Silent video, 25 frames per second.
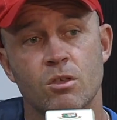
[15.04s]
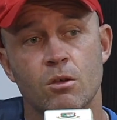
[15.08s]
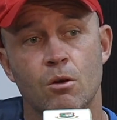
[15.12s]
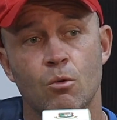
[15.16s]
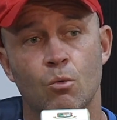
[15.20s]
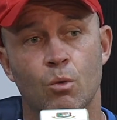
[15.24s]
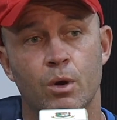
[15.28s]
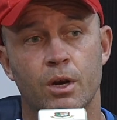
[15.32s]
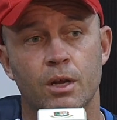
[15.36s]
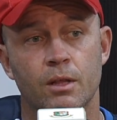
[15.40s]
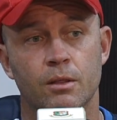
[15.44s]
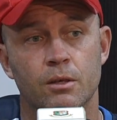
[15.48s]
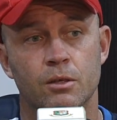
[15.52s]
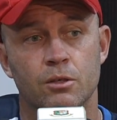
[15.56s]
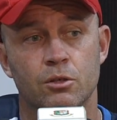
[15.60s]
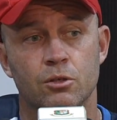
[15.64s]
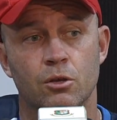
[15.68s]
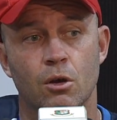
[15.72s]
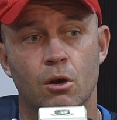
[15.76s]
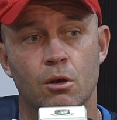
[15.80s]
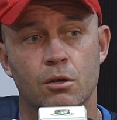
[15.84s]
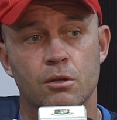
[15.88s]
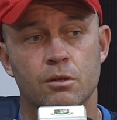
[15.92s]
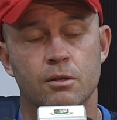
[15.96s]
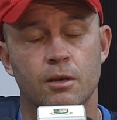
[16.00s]
winning the
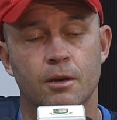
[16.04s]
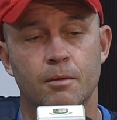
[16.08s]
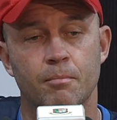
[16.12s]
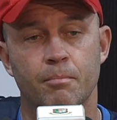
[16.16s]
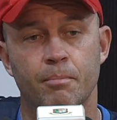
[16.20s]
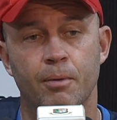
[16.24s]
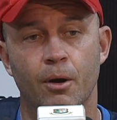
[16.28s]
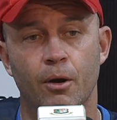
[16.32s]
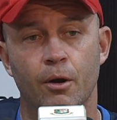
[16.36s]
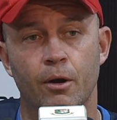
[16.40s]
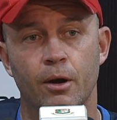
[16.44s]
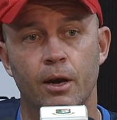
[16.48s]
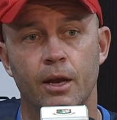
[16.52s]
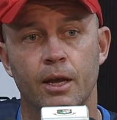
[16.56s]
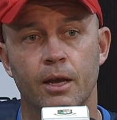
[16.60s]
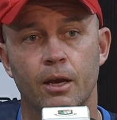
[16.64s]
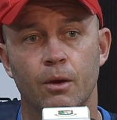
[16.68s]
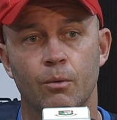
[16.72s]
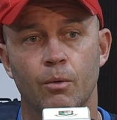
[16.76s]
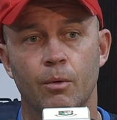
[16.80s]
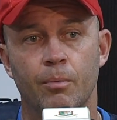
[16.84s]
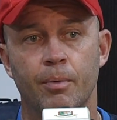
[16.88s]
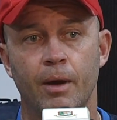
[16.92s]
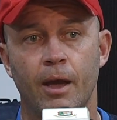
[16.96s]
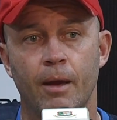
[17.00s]
toss and
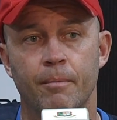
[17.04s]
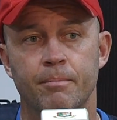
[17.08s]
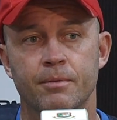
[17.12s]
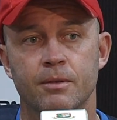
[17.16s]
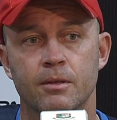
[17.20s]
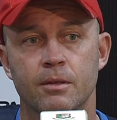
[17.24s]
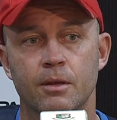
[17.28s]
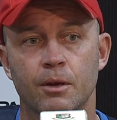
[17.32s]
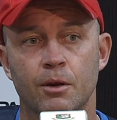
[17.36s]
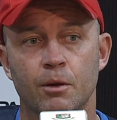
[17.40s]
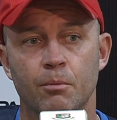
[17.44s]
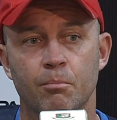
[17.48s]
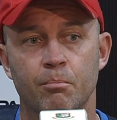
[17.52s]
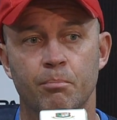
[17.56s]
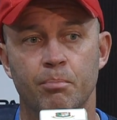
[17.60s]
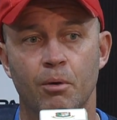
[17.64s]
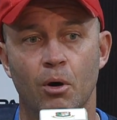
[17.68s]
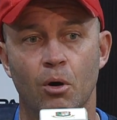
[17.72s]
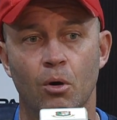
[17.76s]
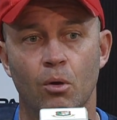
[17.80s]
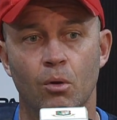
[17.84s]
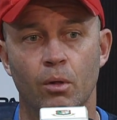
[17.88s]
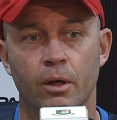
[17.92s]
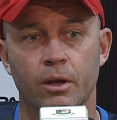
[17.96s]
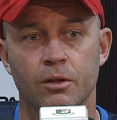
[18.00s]
bowling, we perhaps didn't
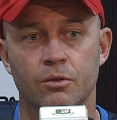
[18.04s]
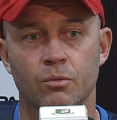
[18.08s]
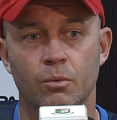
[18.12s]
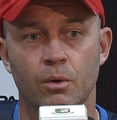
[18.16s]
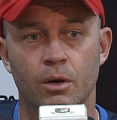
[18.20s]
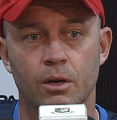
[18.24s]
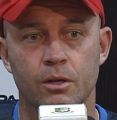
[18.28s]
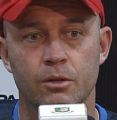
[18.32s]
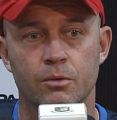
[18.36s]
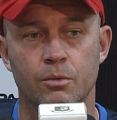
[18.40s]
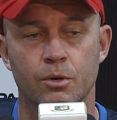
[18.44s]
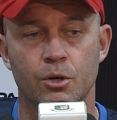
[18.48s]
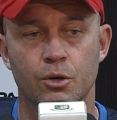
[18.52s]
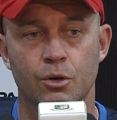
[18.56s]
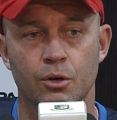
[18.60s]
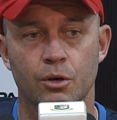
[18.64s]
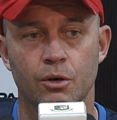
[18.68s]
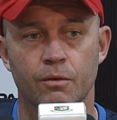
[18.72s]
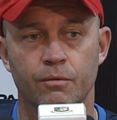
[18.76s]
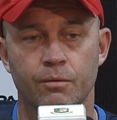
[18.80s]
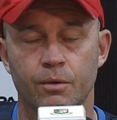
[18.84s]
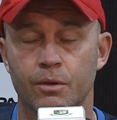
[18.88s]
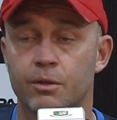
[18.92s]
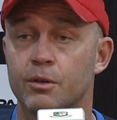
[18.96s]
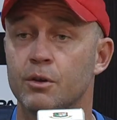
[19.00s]
bowl as well as we could
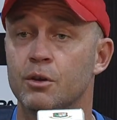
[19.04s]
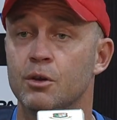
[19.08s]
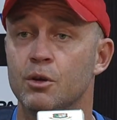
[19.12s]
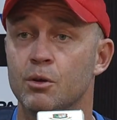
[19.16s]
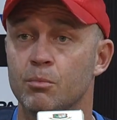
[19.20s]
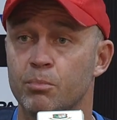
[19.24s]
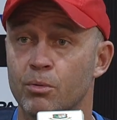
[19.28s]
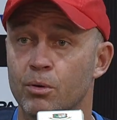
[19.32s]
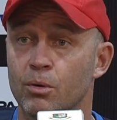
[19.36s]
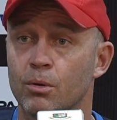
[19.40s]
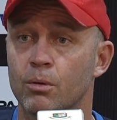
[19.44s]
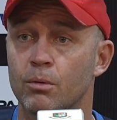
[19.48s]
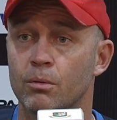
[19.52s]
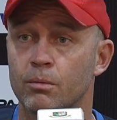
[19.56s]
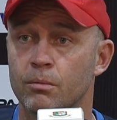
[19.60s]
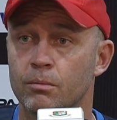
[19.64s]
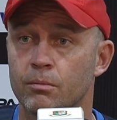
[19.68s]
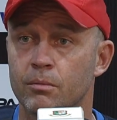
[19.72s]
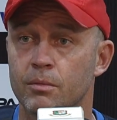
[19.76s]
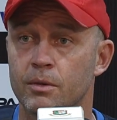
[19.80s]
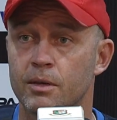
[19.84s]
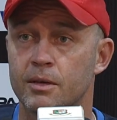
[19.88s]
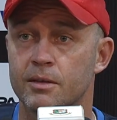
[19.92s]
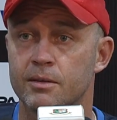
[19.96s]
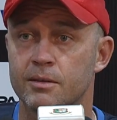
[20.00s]
have with the new ball,
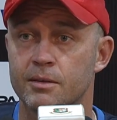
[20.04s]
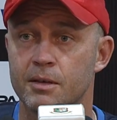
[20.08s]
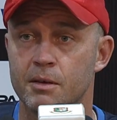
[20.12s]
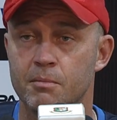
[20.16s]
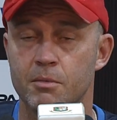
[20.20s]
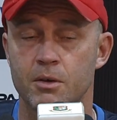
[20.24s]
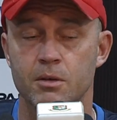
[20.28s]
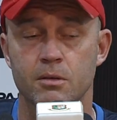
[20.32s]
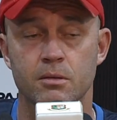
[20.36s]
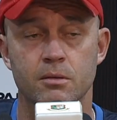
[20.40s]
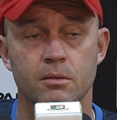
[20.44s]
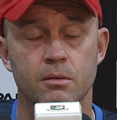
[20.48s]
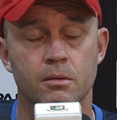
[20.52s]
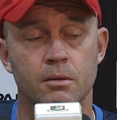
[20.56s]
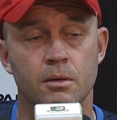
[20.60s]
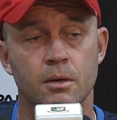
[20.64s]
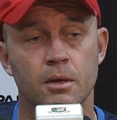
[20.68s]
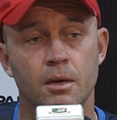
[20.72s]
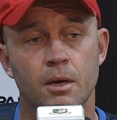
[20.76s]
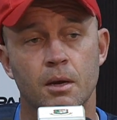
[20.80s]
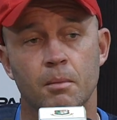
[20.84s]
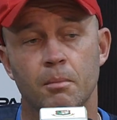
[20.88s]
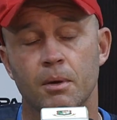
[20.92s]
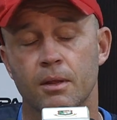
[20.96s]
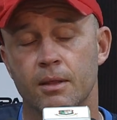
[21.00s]
the seamers,
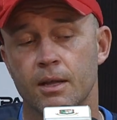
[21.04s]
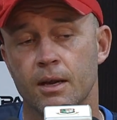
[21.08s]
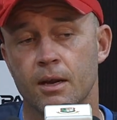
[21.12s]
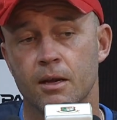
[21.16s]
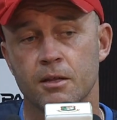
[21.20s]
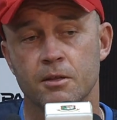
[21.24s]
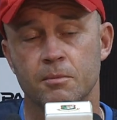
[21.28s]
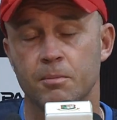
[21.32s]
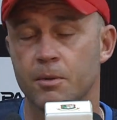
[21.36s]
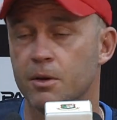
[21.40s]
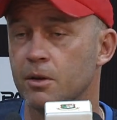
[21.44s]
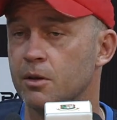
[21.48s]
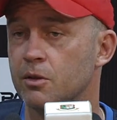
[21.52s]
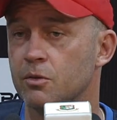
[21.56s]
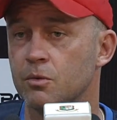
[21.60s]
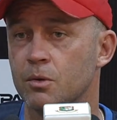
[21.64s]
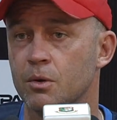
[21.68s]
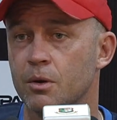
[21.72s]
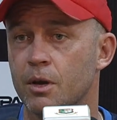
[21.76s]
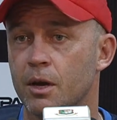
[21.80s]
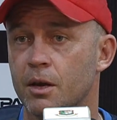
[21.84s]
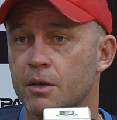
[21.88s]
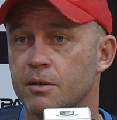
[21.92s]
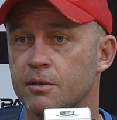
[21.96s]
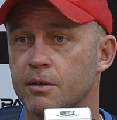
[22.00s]
but then our spinners
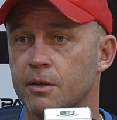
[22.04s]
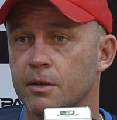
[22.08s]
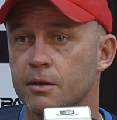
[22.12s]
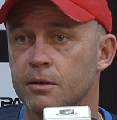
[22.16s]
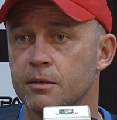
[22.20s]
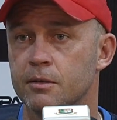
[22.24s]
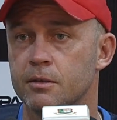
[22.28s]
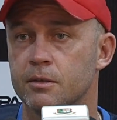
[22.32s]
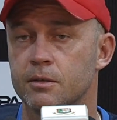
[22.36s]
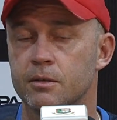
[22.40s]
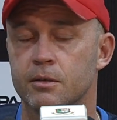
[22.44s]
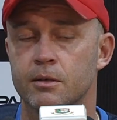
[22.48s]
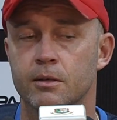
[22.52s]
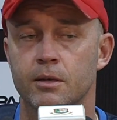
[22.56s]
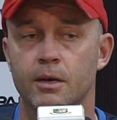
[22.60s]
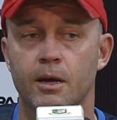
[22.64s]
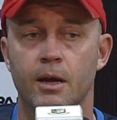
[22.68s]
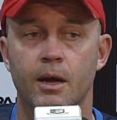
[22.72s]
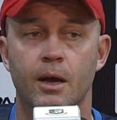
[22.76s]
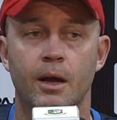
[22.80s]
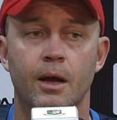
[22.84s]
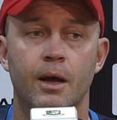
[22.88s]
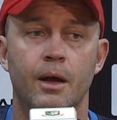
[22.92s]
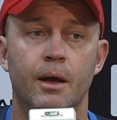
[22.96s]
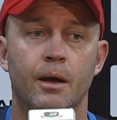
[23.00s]
were excellent.
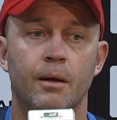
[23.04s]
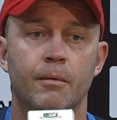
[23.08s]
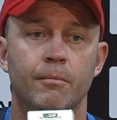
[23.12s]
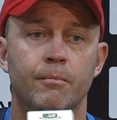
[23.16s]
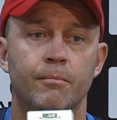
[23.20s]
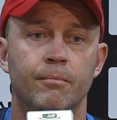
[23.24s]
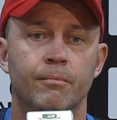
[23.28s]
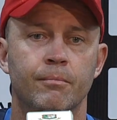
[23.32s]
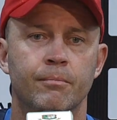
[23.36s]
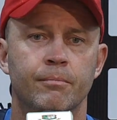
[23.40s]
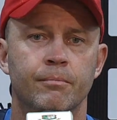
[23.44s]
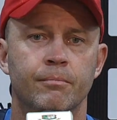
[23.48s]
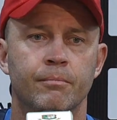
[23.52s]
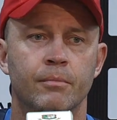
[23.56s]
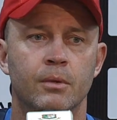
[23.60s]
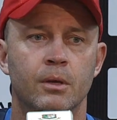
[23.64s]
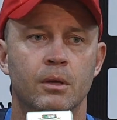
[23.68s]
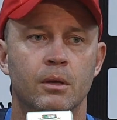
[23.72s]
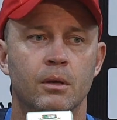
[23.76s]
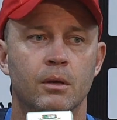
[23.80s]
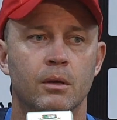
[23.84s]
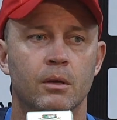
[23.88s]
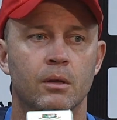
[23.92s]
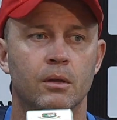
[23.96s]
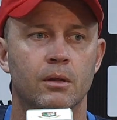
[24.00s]

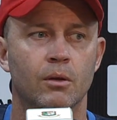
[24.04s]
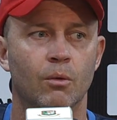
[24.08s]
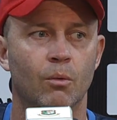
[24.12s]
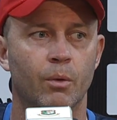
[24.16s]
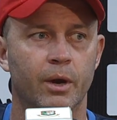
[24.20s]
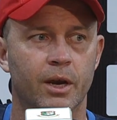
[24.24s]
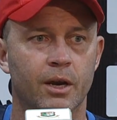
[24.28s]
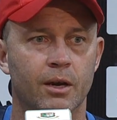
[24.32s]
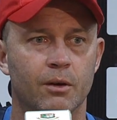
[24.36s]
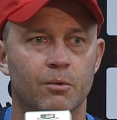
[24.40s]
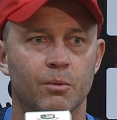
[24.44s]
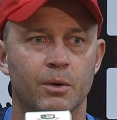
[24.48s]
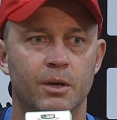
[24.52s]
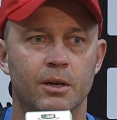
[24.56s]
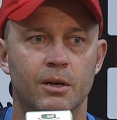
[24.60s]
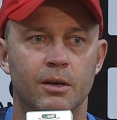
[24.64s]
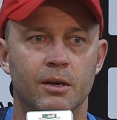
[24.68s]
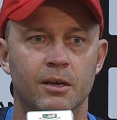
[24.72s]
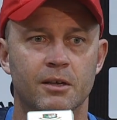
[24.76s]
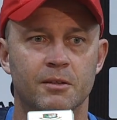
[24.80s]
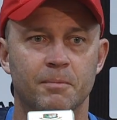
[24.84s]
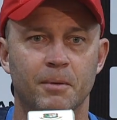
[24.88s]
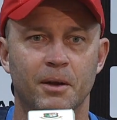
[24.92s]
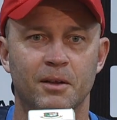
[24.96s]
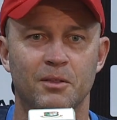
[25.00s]
The wicket, we didn't
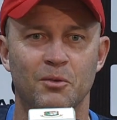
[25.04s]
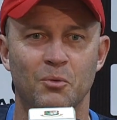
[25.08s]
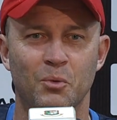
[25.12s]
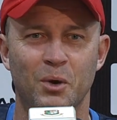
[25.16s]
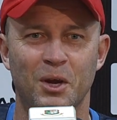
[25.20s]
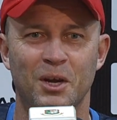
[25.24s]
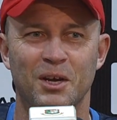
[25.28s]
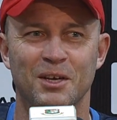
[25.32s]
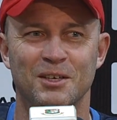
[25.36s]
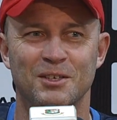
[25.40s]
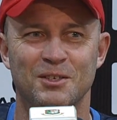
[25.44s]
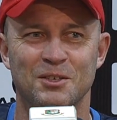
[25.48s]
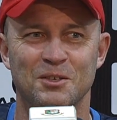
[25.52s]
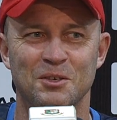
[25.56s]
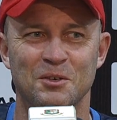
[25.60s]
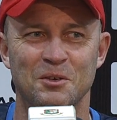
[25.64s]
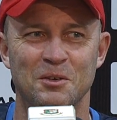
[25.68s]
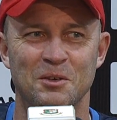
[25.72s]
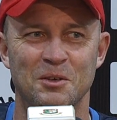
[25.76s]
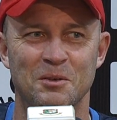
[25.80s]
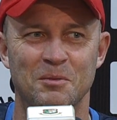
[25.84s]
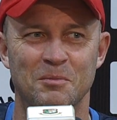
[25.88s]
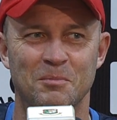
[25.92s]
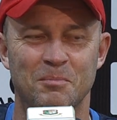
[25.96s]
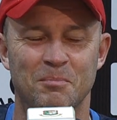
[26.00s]
expect the wicket
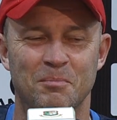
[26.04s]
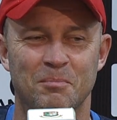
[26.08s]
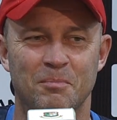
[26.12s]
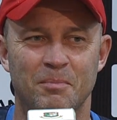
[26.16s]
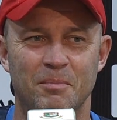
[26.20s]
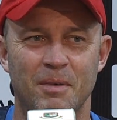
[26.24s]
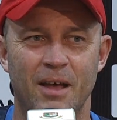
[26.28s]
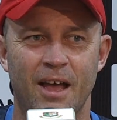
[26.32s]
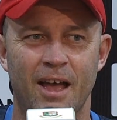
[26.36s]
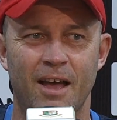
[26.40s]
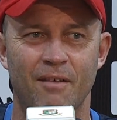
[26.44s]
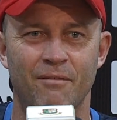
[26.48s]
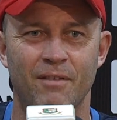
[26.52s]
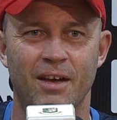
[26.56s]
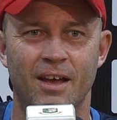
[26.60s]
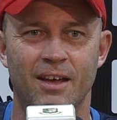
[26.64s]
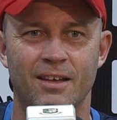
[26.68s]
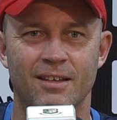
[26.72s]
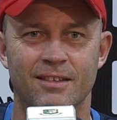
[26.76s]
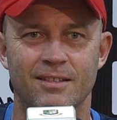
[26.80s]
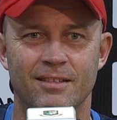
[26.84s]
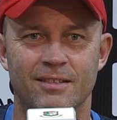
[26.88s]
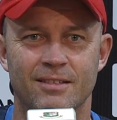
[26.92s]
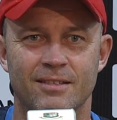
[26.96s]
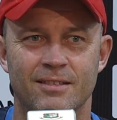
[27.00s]
to have
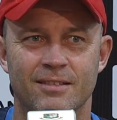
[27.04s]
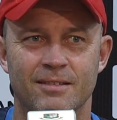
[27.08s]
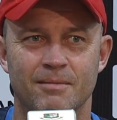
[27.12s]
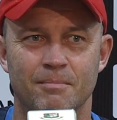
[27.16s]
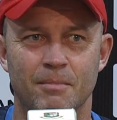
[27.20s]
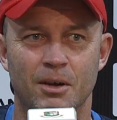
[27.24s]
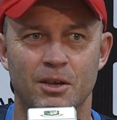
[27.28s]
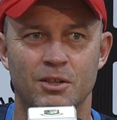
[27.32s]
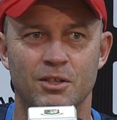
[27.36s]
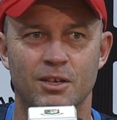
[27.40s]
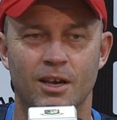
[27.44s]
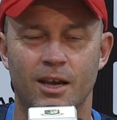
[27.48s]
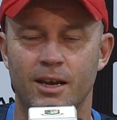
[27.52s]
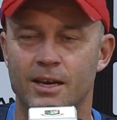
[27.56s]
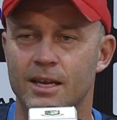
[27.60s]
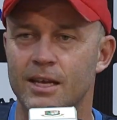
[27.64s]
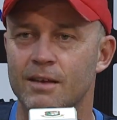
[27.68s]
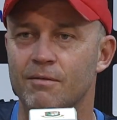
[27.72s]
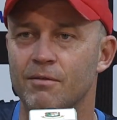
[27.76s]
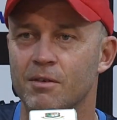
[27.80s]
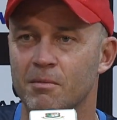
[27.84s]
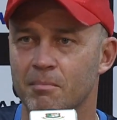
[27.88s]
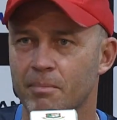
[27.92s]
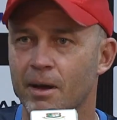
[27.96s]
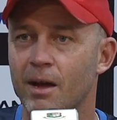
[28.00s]
as much
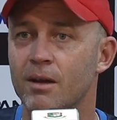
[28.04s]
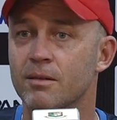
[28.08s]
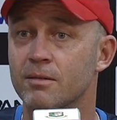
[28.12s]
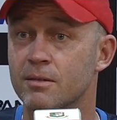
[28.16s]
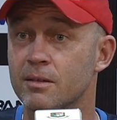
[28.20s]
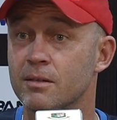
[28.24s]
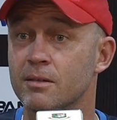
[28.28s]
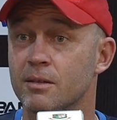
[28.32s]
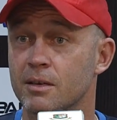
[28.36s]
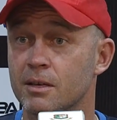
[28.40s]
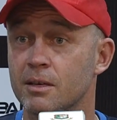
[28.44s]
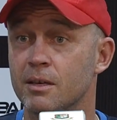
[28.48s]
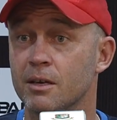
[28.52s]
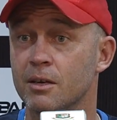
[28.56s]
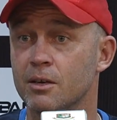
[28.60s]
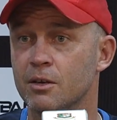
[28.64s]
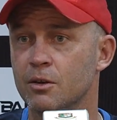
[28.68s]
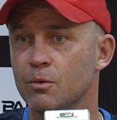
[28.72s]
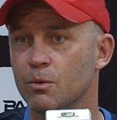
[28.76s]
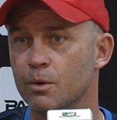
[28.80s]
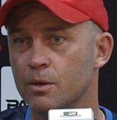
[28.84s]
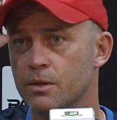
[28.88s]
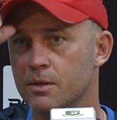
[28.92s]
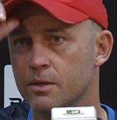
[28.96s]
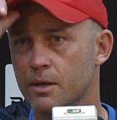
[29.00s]
uneven bounce as it did,
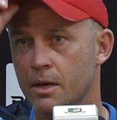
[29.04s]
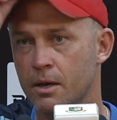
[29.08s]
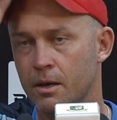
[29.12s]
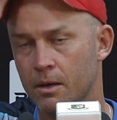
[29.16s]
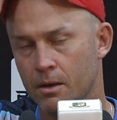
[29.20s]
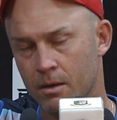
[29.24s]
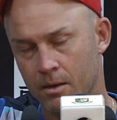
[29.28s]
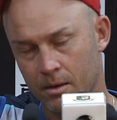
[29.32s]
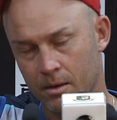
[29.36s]
you would say.